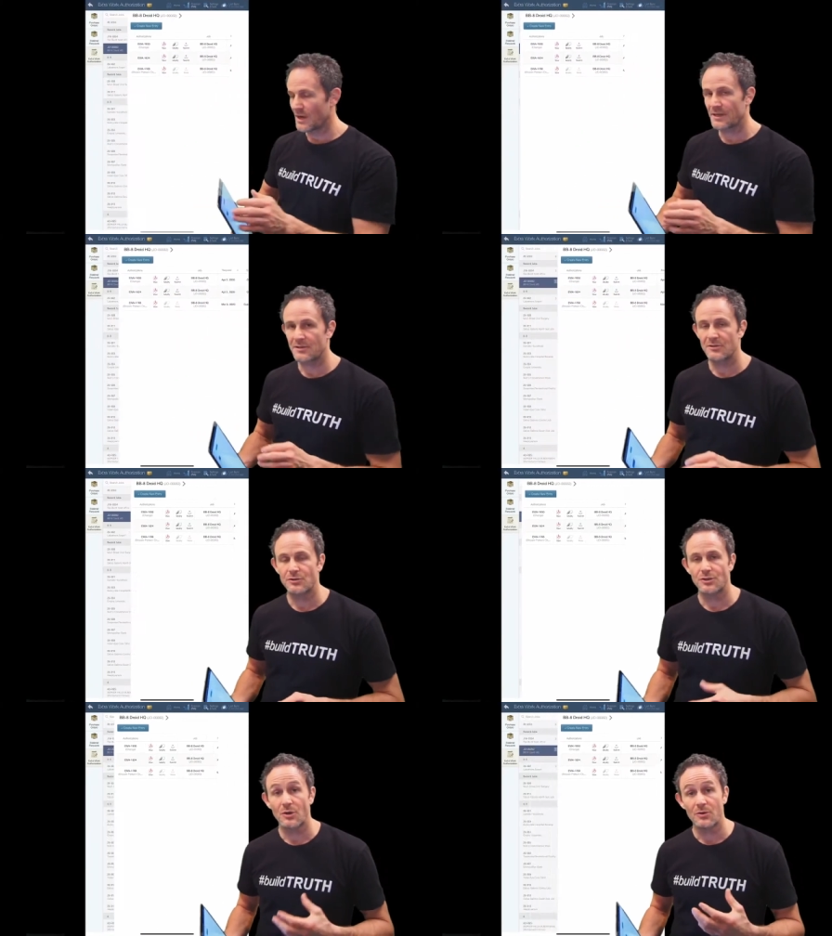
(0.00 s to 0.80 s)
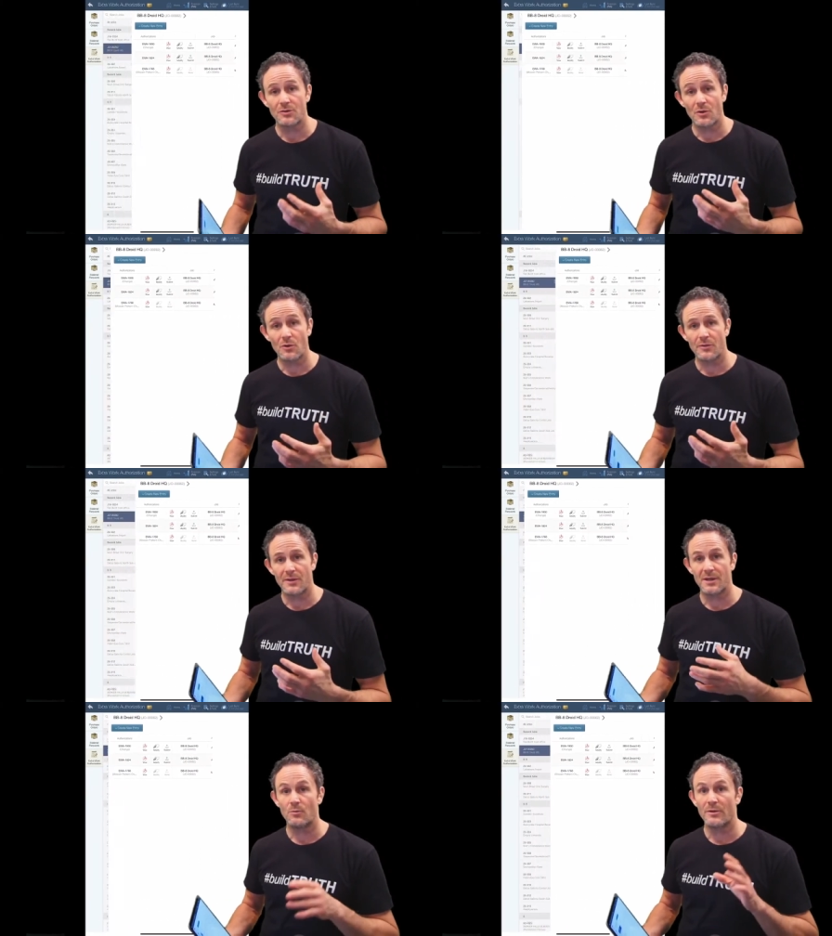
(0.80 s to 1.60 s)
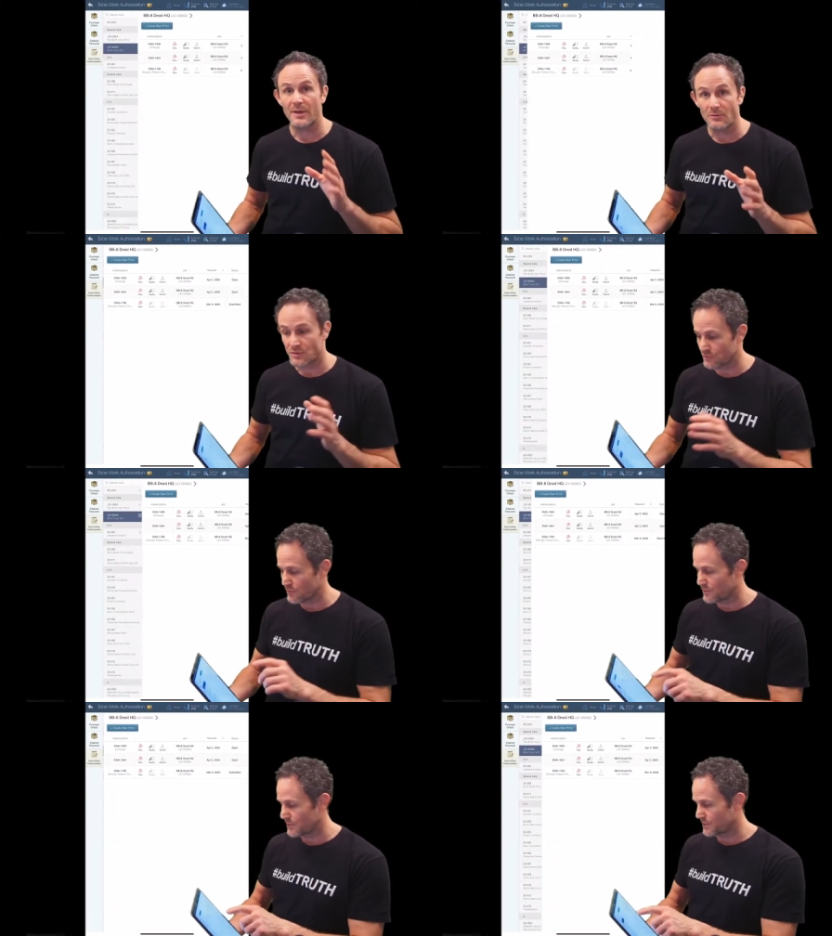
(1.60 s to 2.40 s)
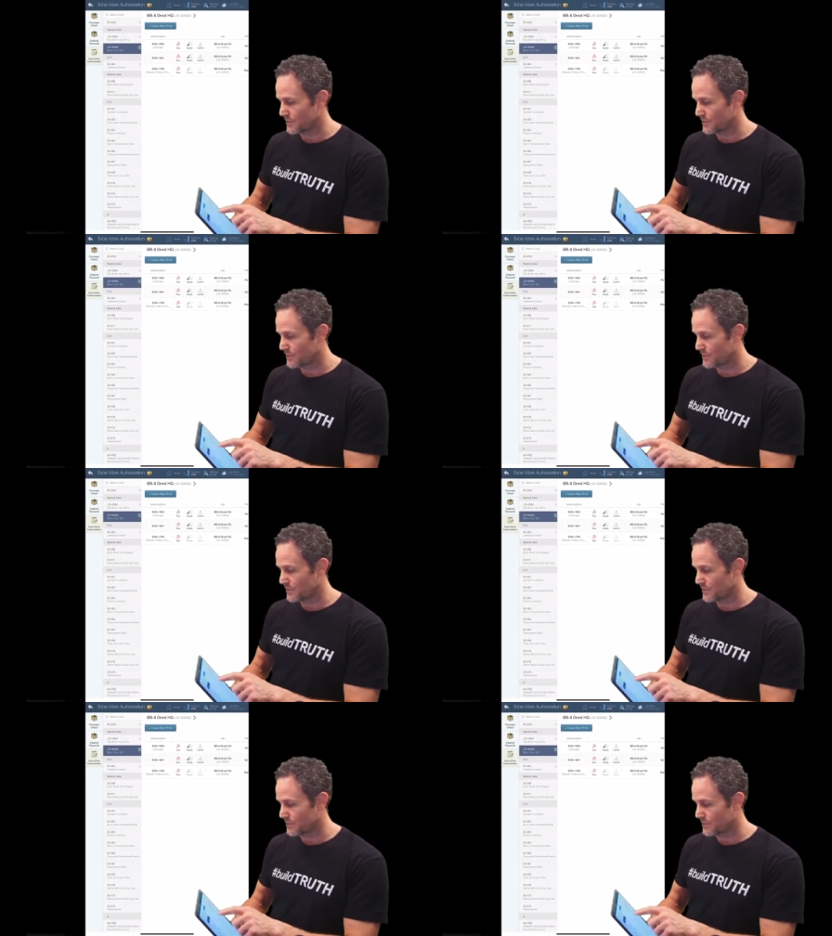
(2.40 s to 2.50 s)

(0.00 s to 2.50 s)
I can show you the whole thing without scrolling.